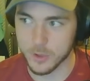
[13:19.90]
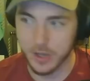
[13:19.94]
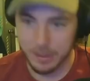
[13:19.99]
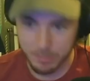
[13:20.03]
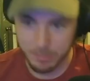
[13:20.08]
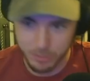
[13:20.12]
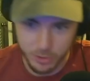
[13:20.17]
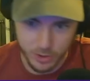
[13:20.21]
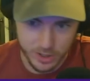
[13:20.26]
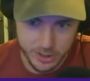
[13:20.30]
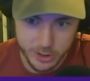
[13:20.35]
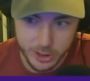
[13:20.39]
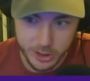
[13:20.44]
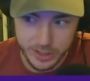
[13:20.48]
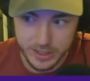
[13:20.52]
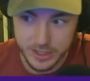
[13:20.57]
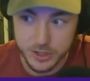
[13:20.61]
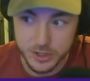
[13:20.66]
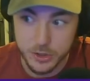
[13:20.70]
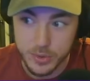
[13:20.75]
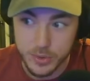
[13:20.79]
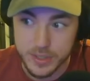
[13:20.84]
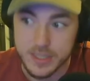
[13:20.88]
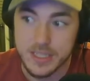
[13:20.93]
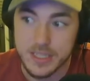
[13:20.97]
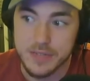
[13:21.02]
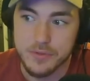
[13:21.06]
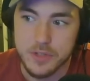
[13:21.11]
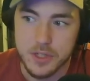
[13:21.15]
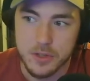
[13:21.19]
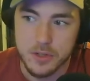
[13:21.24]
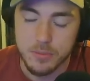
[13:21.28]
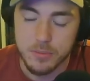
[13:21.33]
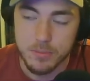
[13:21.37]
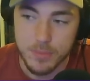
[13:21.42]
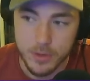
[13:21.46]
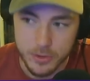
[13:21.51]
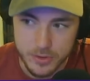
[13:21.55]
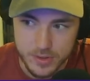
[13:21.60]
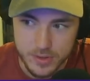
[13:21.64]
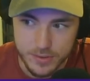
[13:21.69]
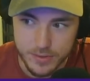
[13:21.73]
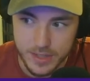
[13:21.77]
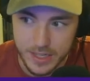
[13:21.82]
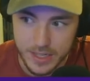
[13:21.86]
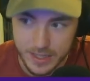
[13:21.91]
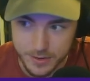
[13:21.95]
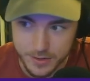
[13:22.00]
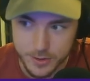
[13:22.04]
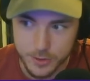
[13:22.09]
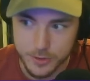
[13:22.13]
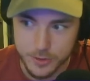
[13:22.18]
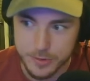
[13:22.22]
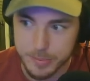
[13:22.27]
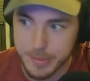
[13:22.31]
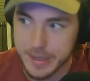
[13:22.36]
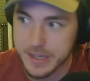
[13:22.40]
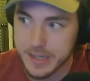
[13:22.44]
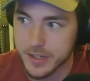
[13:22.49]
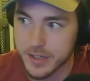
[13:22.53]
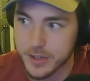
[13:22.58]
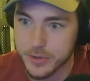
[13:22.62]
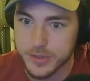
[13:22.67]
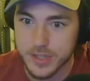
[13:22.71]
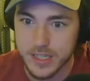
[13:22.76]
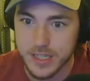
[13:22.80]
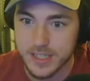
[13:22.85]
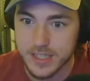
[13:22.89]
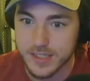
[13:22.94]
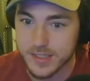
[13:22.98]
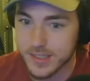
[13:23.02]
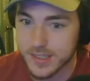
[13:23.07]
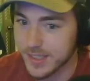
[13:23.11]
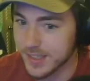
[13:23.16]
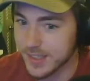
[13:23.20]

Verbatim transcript: I'm crushing this quiz, even though most of the answers make no sense.